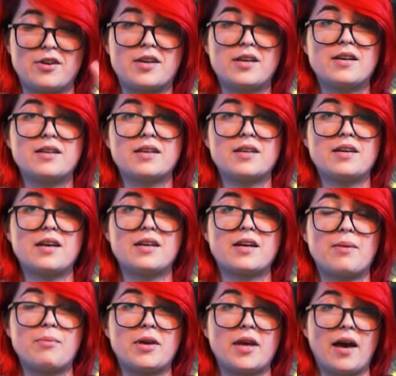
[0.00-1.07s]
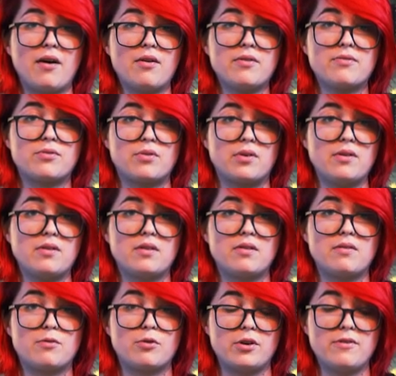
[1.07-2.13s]
your healing and coming out of grief,
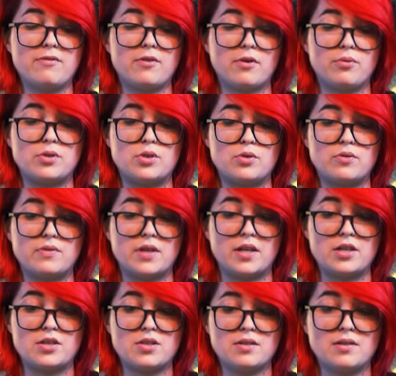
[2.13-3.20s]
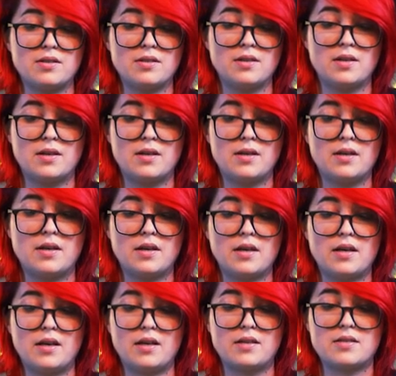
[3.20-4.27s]
grief, your rejuvenation
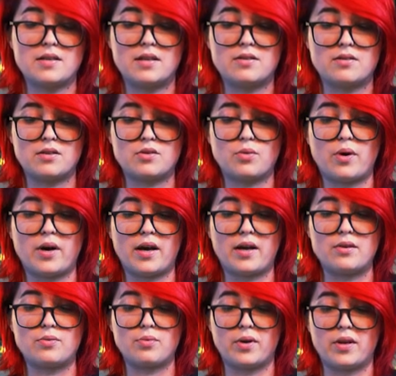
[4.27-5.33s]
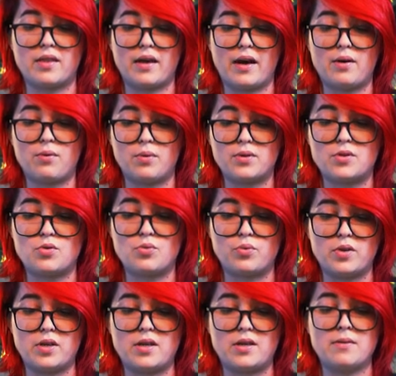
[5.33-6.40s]
is intertwined with that which
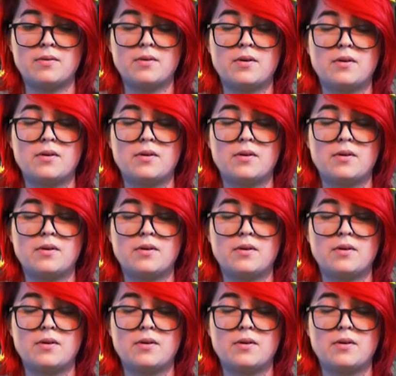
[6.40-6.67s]
we